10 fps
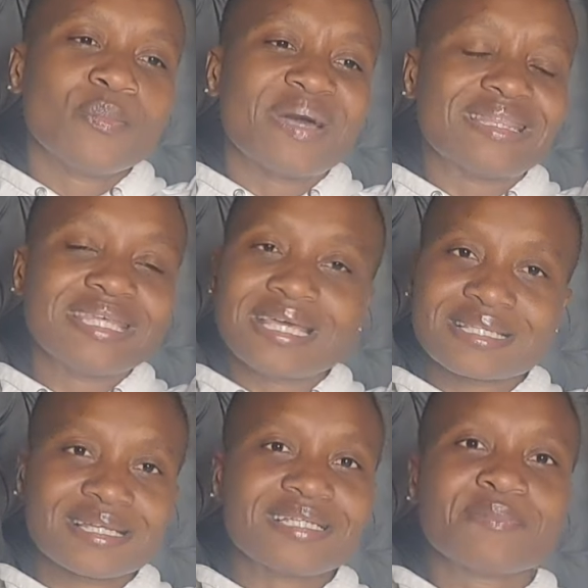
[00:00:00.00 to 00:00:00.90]
my things
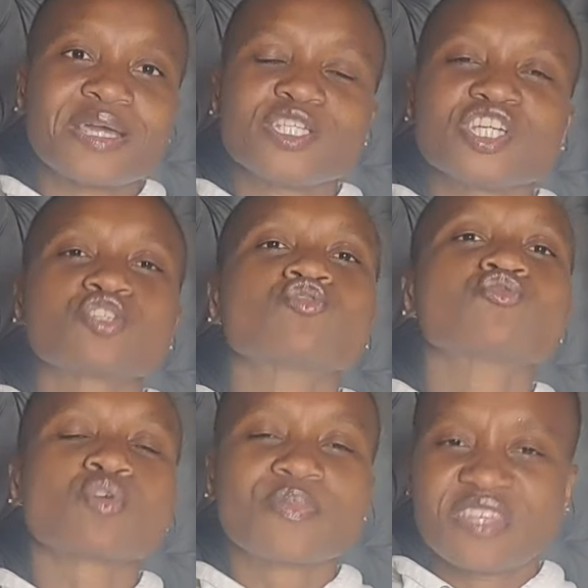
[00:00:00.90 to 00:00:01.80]
that he might just
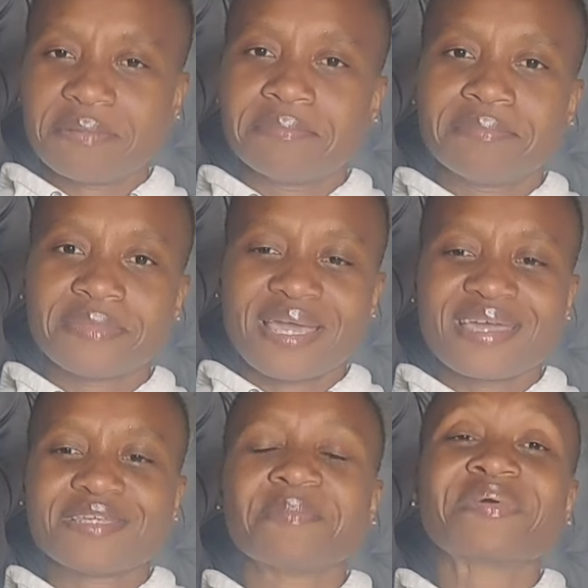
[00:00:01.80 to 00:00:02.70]
drop them
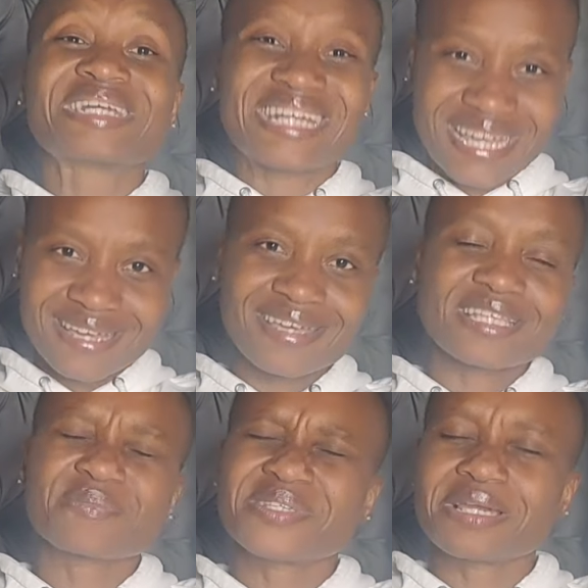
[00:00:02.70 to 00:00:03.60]
and break,
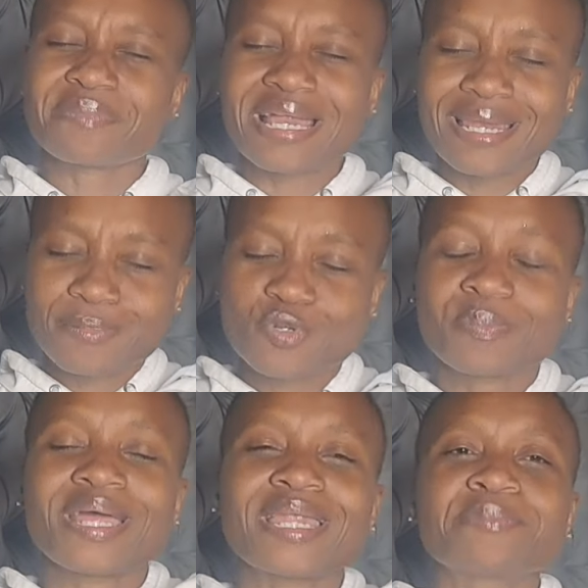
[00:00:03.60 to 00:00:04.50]
especially my laptop.
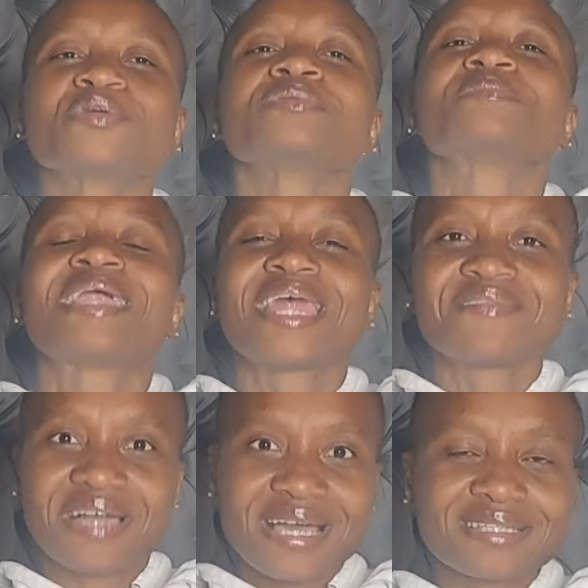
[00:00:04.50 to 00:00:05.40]
My laptop is my
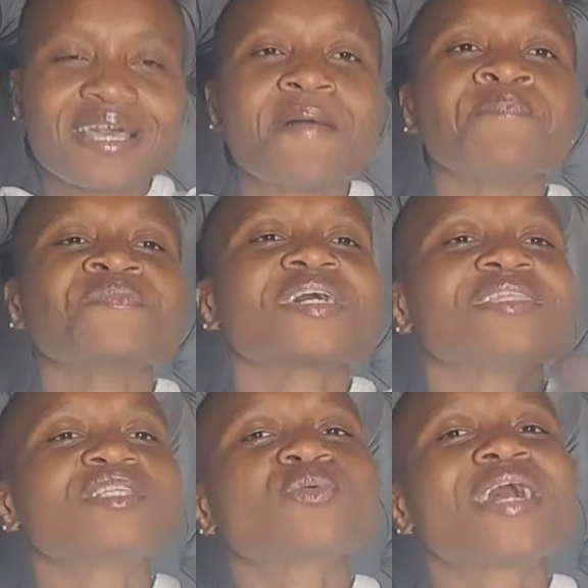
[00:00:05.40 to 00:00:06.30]
life, guys.
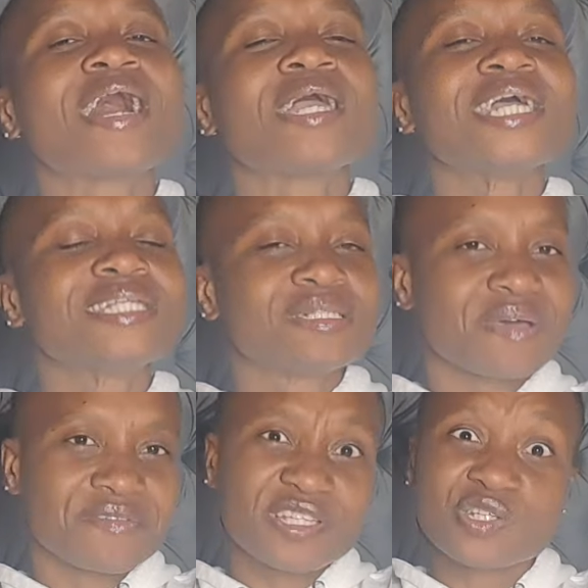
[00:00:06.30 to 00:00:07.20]
That's where I edit
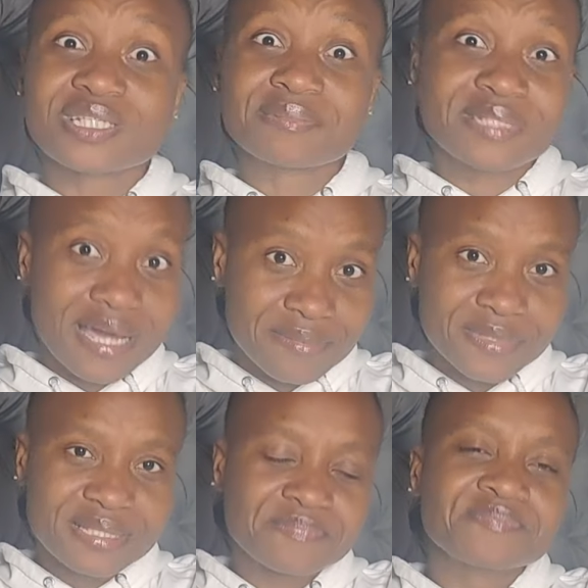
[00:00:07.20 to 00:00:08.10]
my videos sometimes.